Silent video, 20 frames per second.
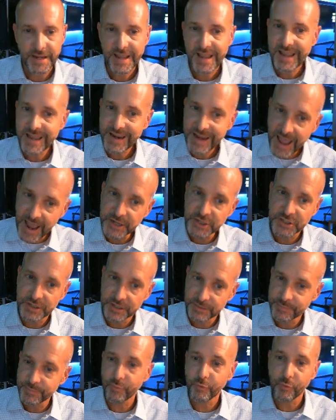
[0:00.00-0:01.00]
It actually
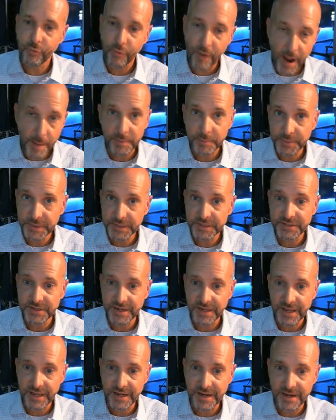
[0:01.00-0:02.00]
probably is going to
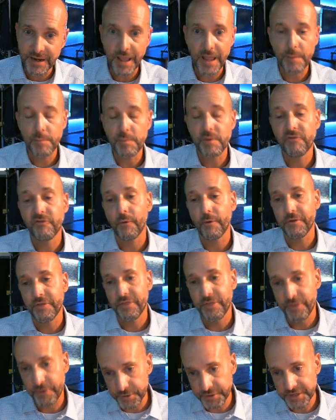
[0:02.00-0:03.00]
get a name before
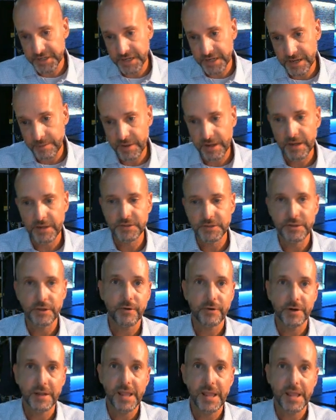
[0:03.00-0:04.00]
13 because the
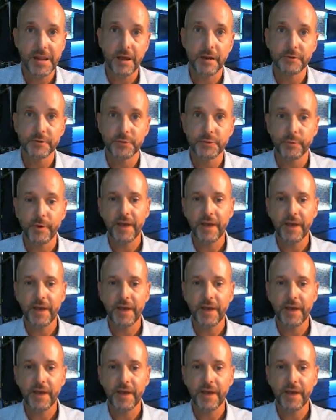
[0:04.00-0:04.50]
hurricane hunters were out